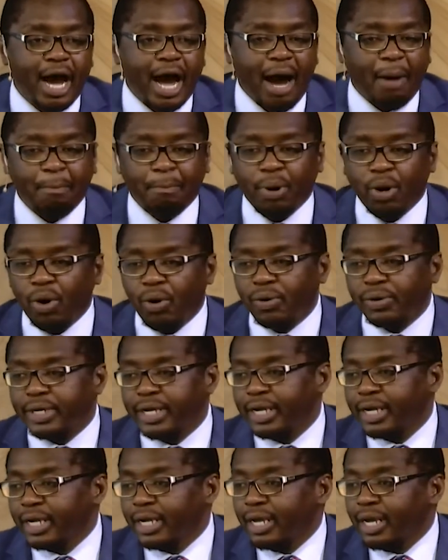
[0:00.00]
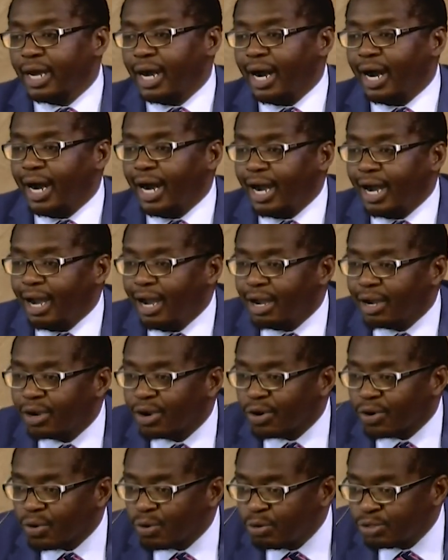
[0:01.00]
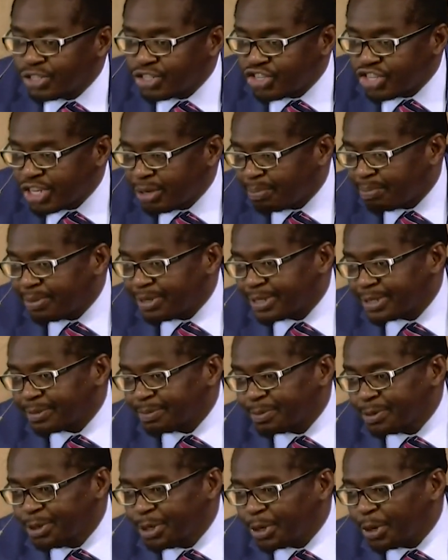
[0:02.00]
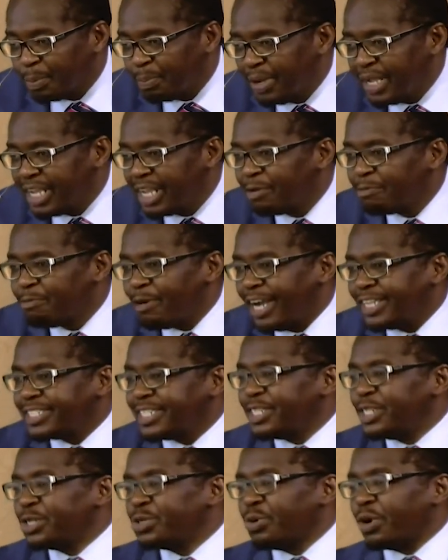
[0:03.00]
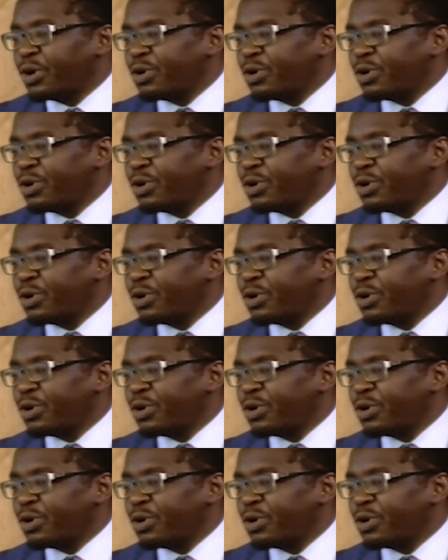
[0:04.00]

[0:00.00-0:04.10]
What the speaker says: aboard a cruise ship. You're not being invited into a